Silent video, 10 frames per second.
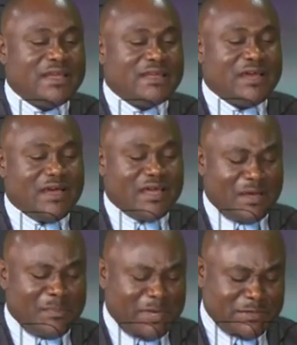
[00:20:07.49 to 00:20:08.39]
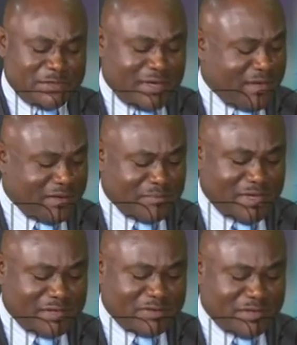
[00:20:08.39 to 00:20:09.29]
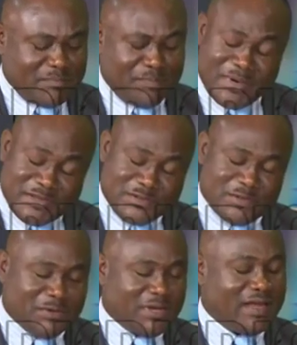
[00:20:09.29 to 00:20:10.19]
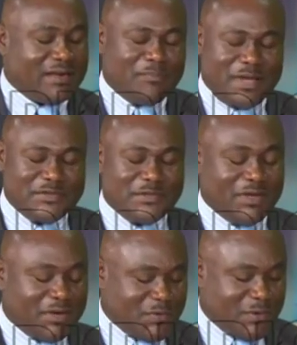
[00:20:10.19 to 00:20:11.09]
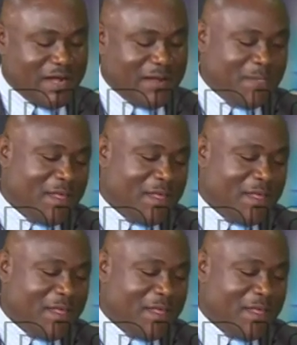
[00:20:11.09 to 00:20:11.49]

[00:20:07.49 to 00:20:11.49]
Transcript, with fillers: Now, uh, past, uh, Pastor Luga, Pastor Ekuga,